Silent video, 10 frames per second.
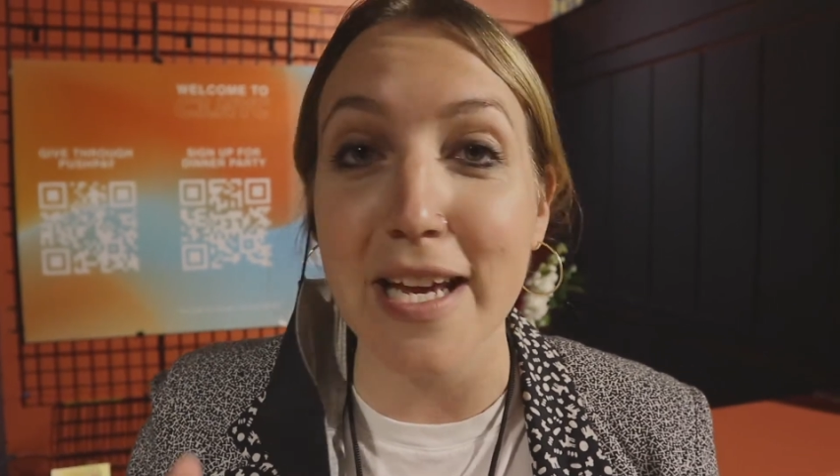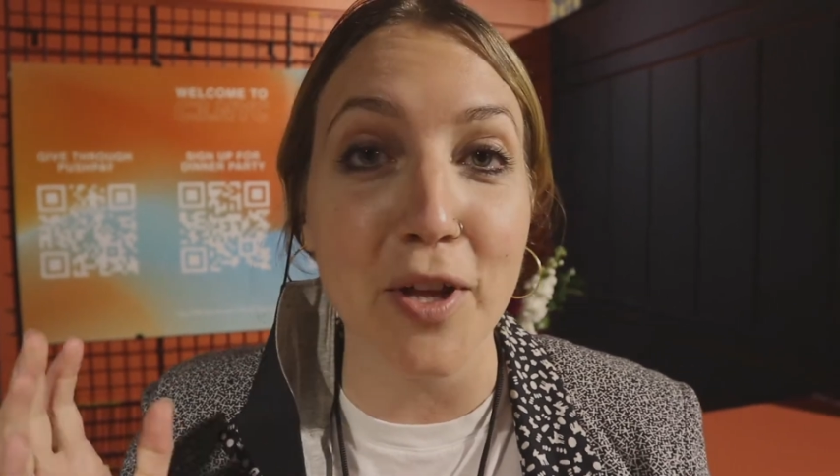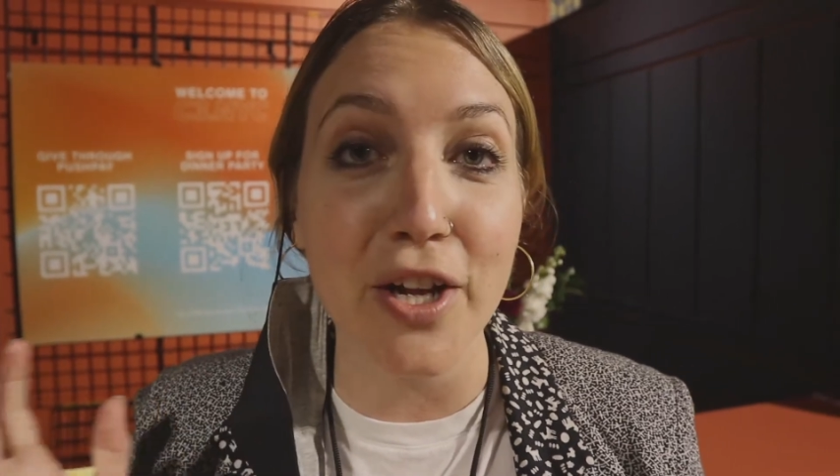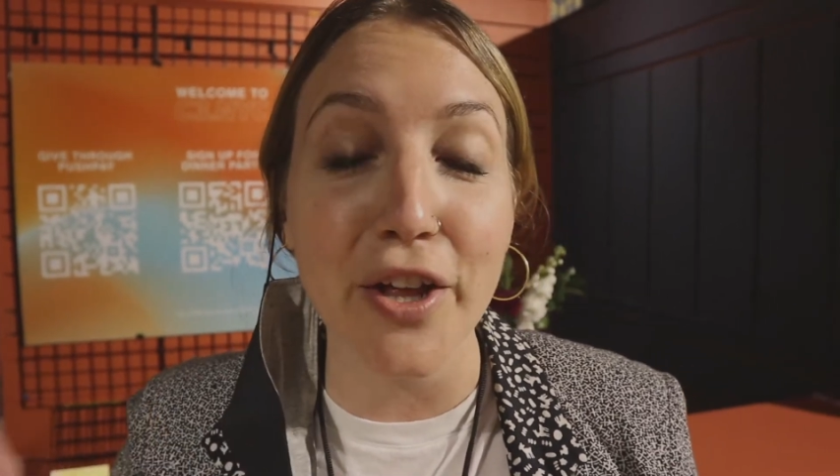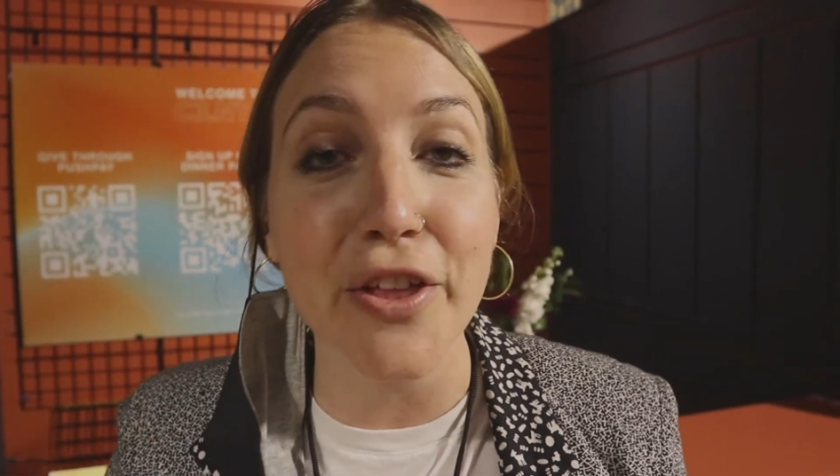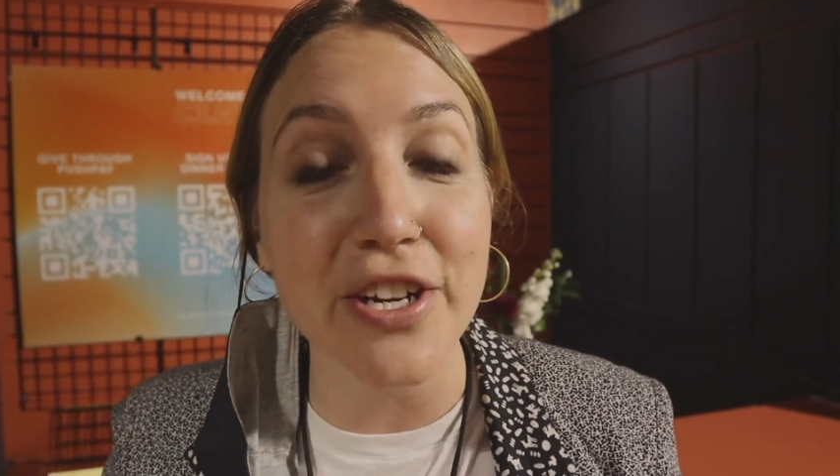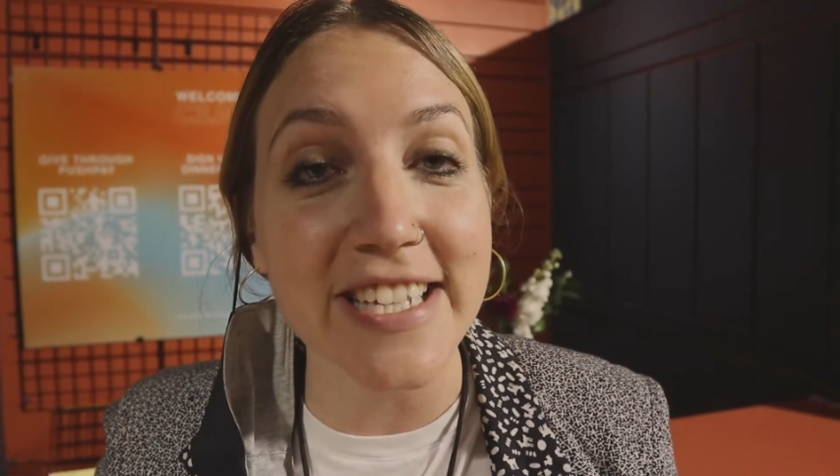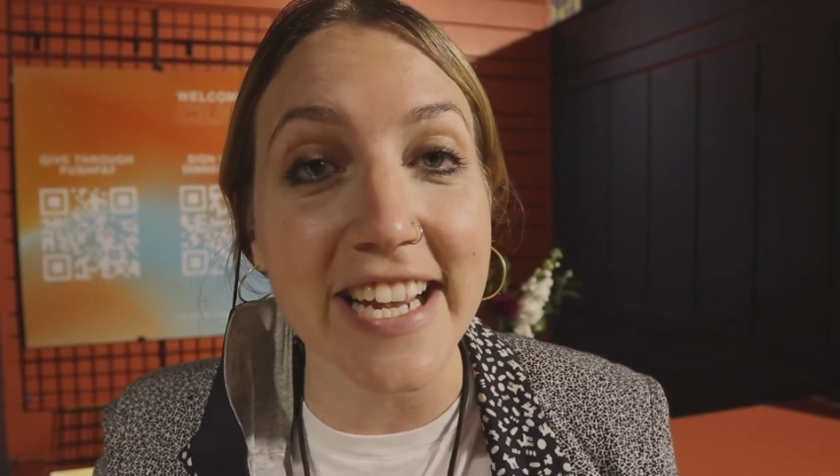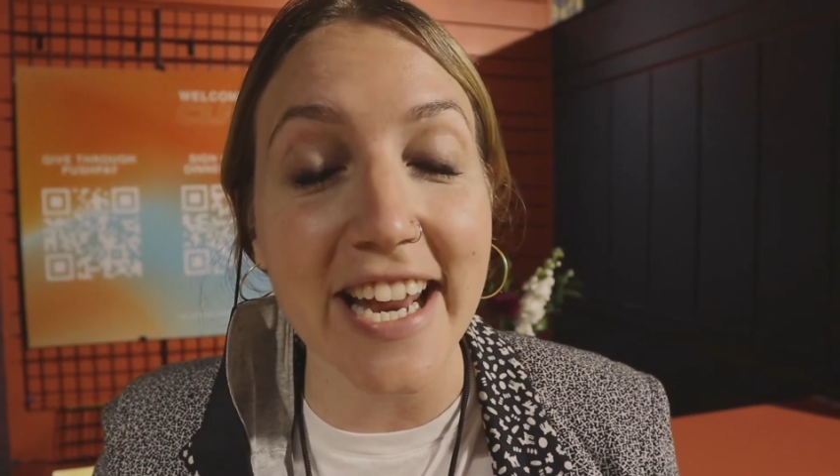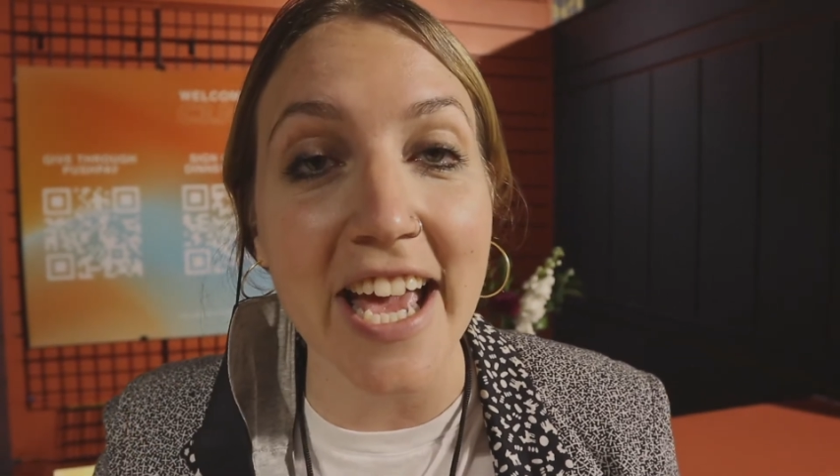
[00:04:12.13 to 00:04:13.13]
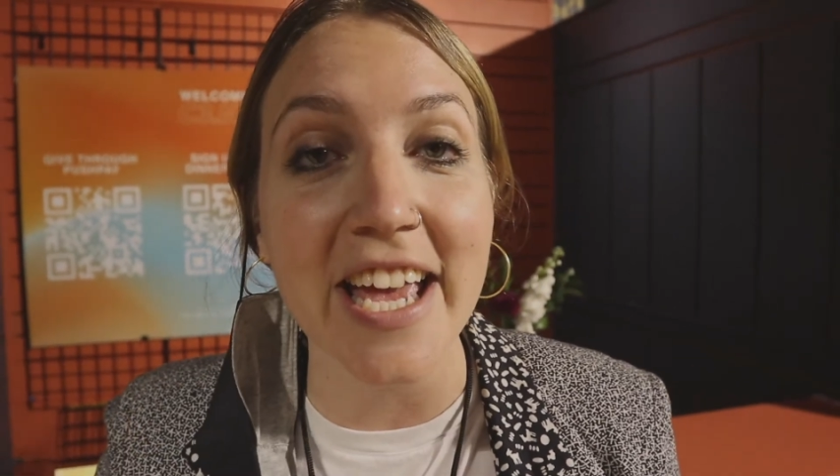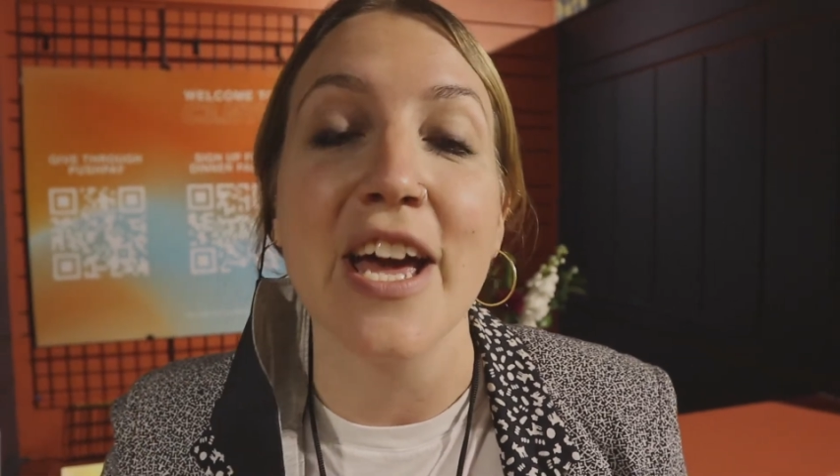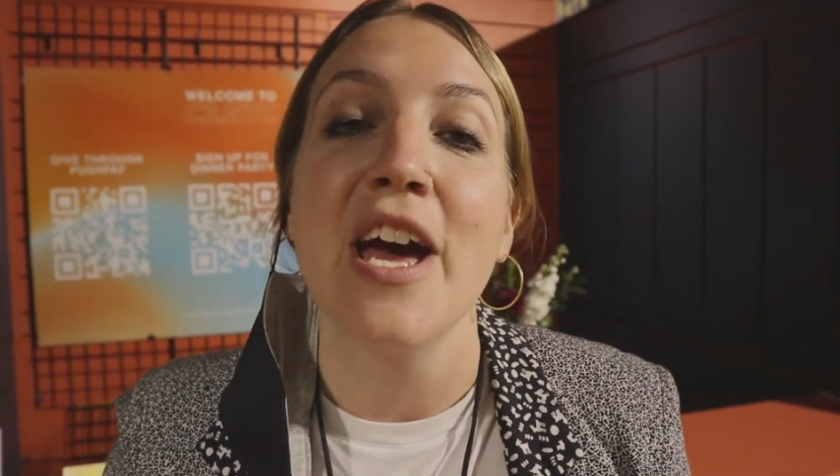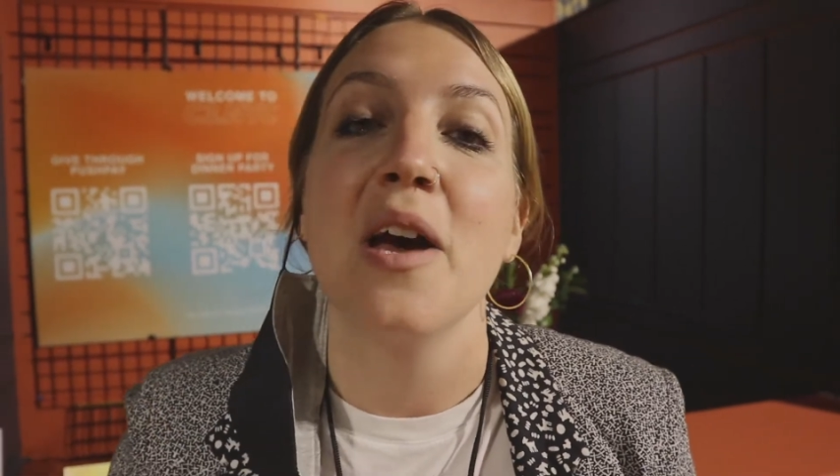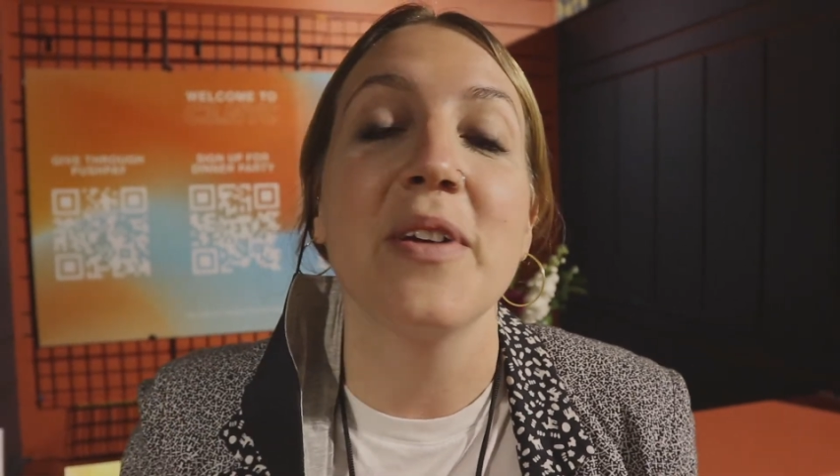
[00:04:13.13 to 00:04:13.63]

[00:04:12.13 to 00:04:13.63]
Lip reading: table on a Thursday night